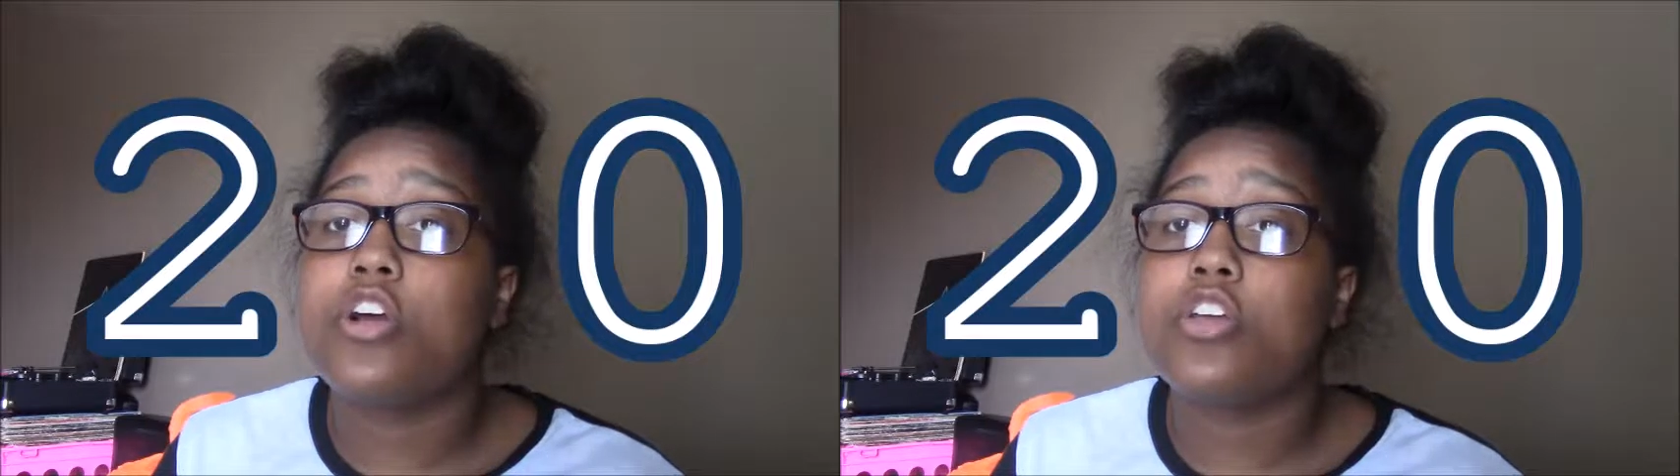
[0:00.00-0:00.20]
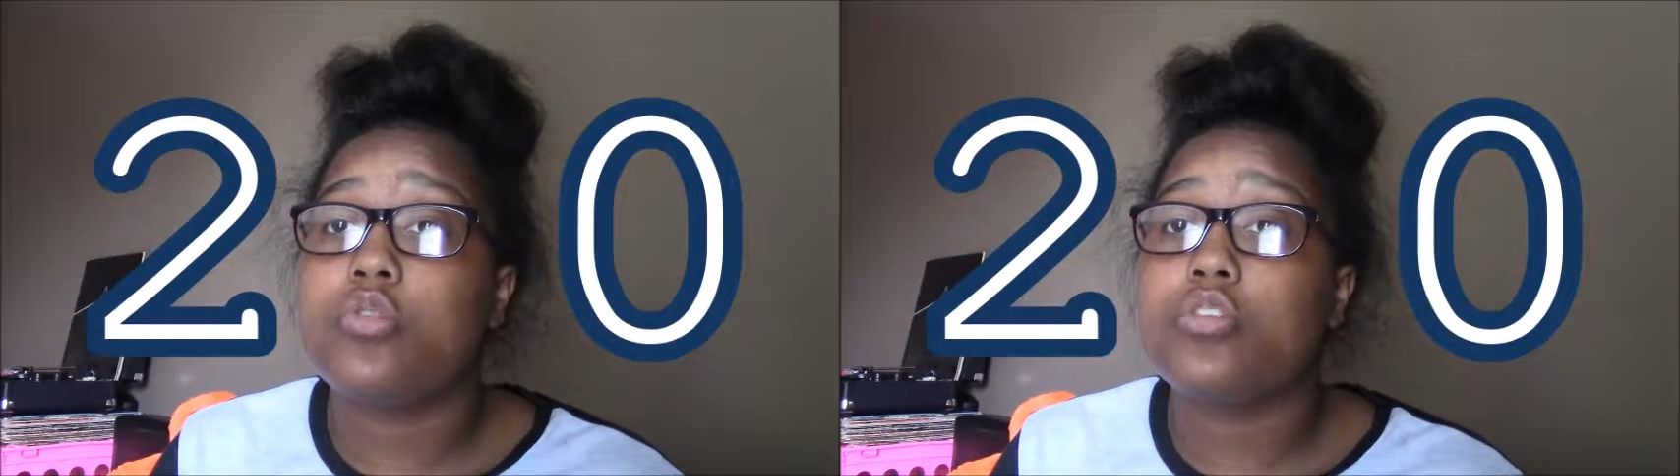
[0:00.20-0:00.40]

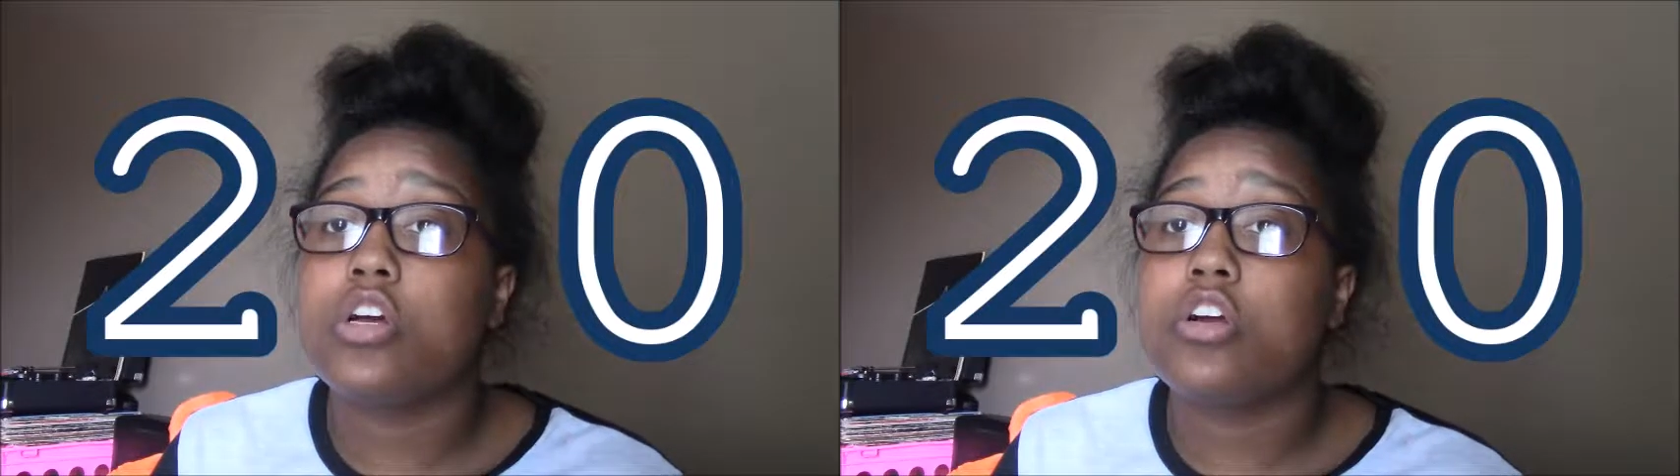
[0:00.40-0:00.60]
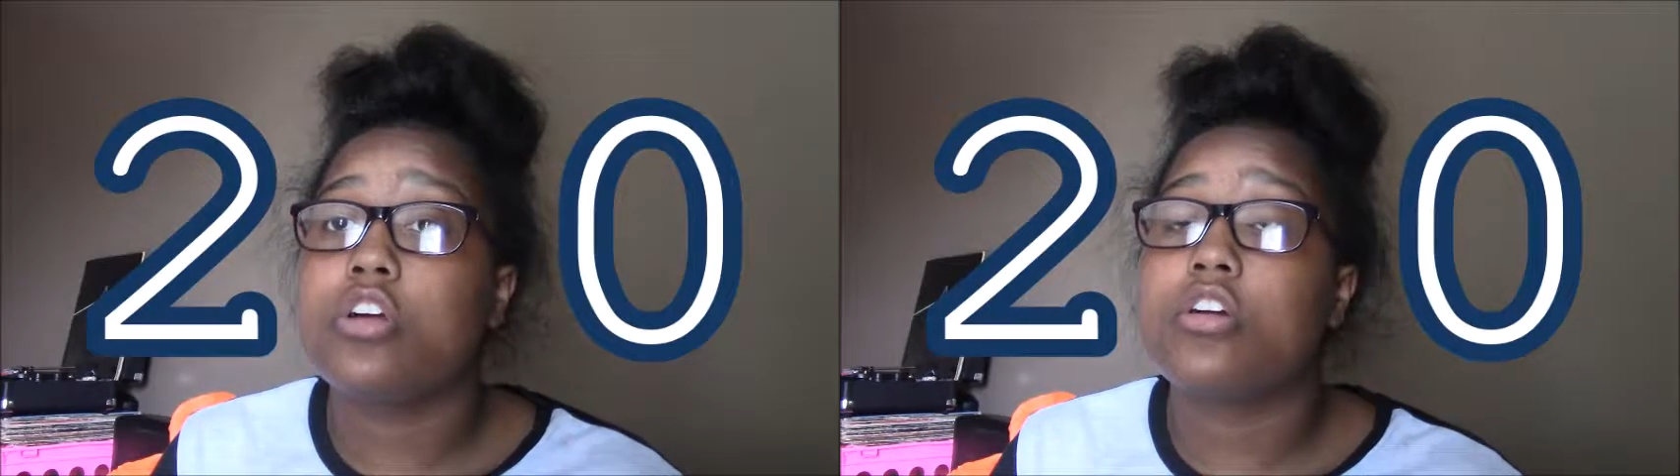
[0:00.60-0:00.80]
you
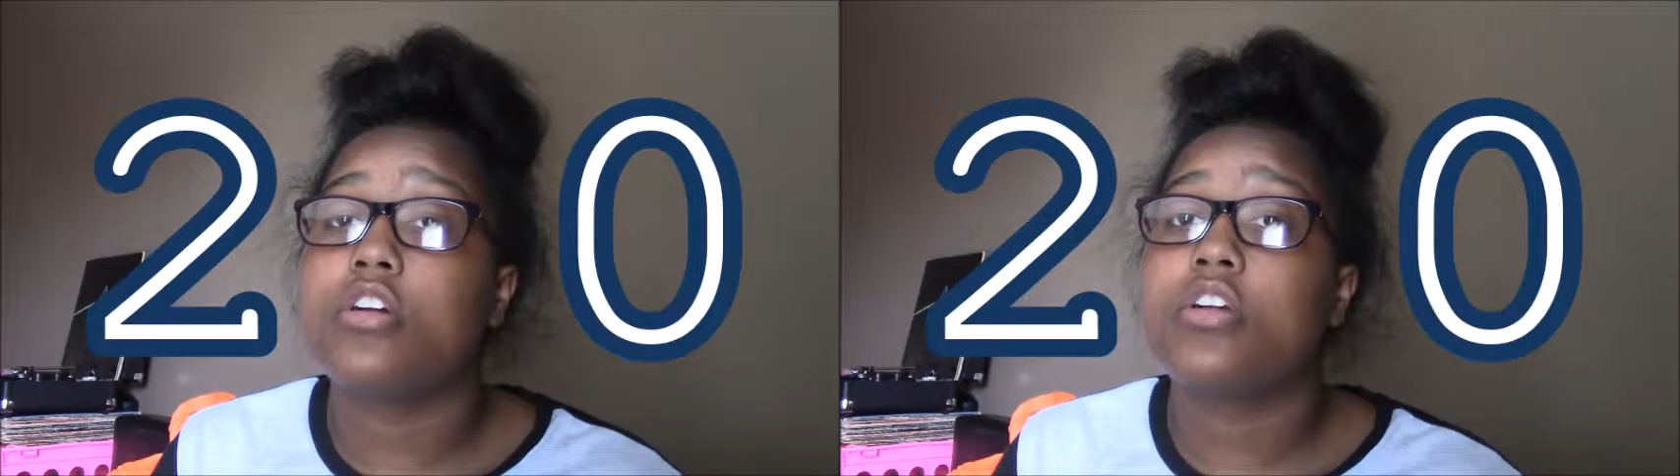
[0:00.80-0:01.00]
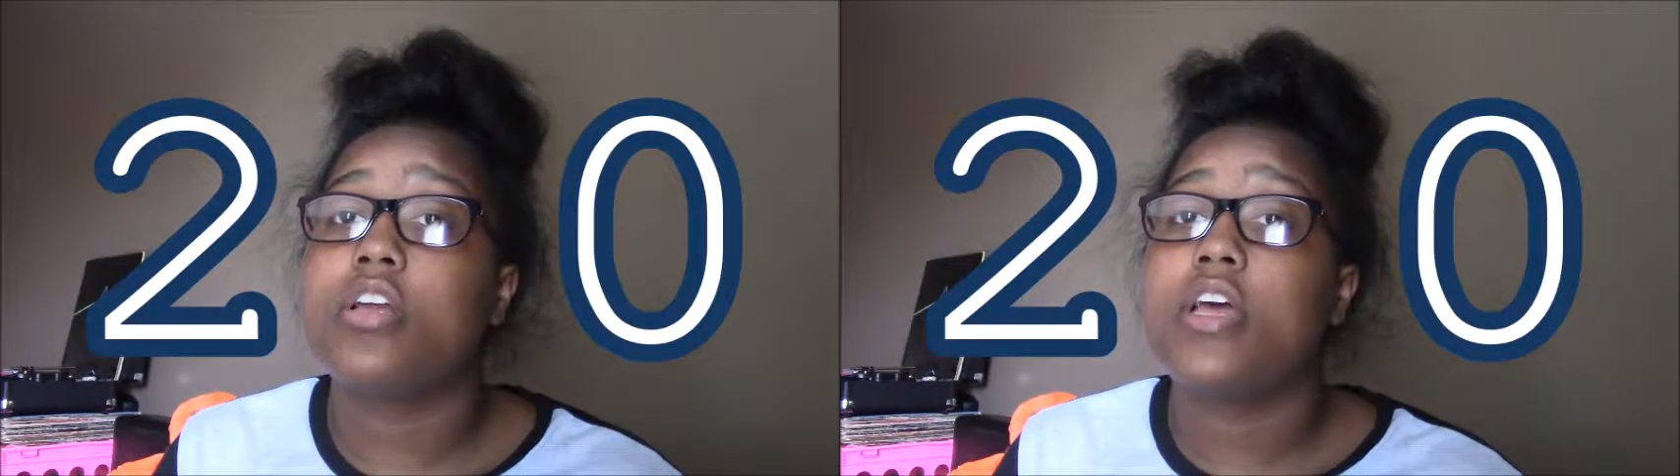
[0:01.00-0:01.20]
turn
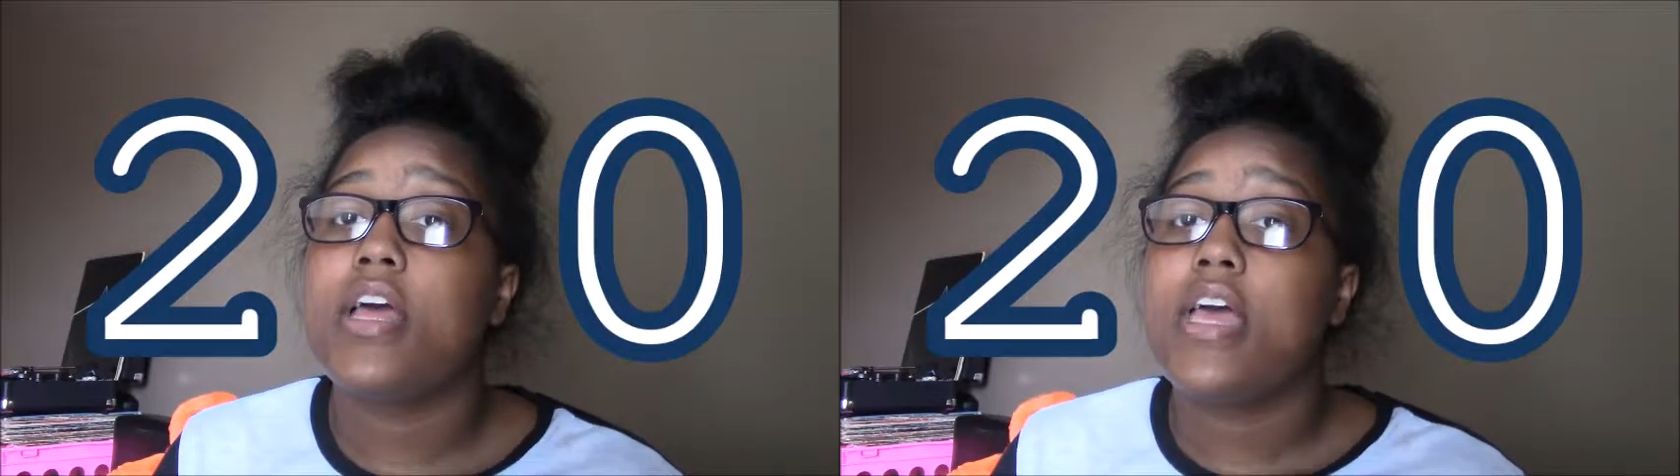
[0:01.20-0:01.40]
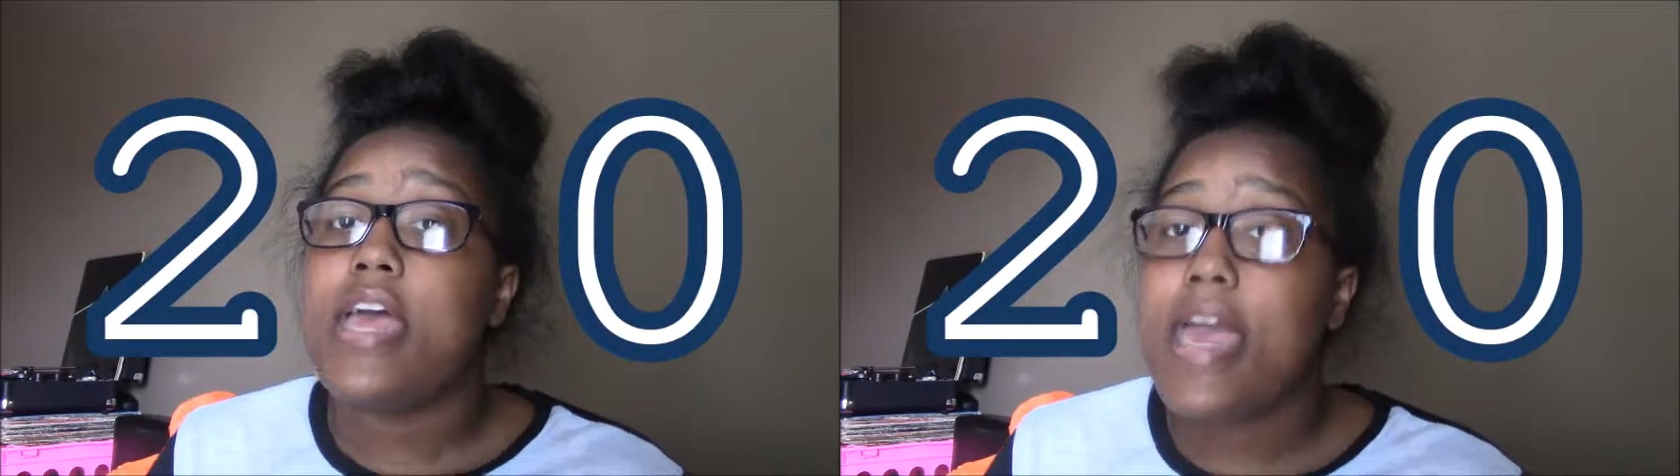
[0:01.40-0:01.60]

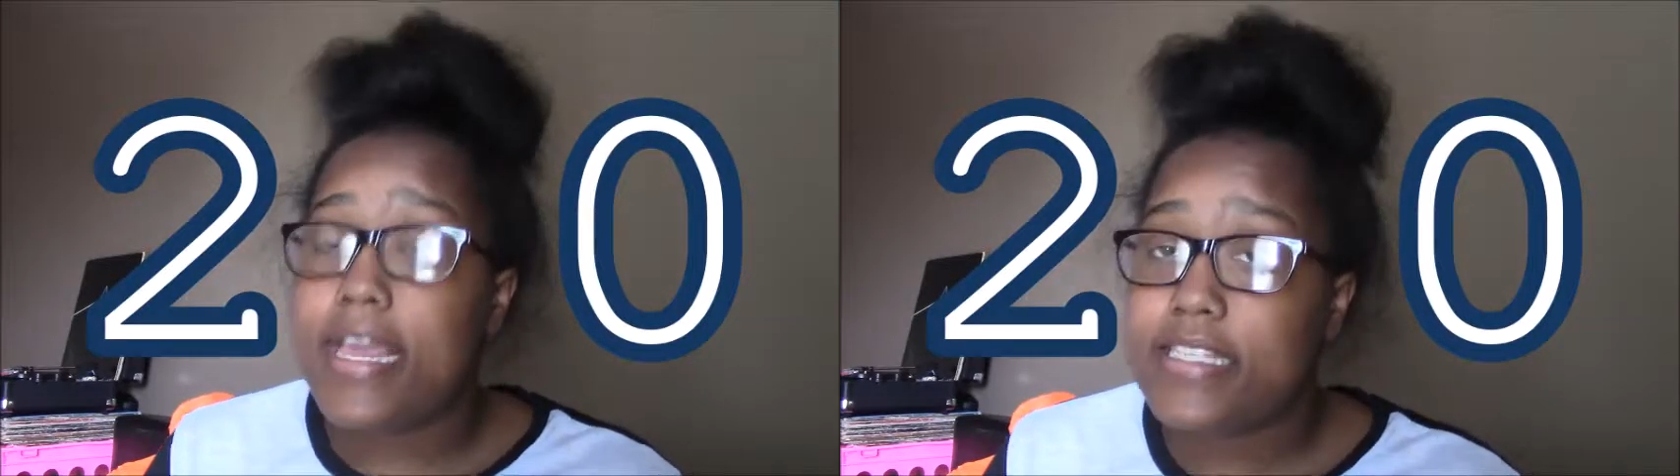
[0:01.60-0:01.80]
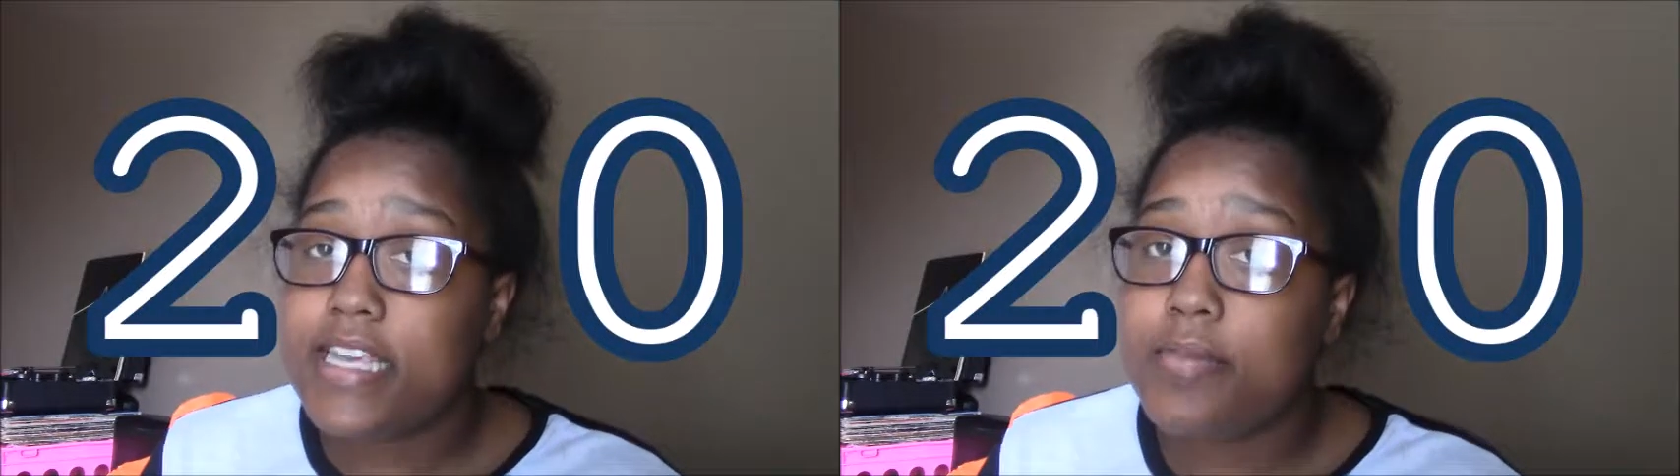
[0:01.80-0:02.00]
18,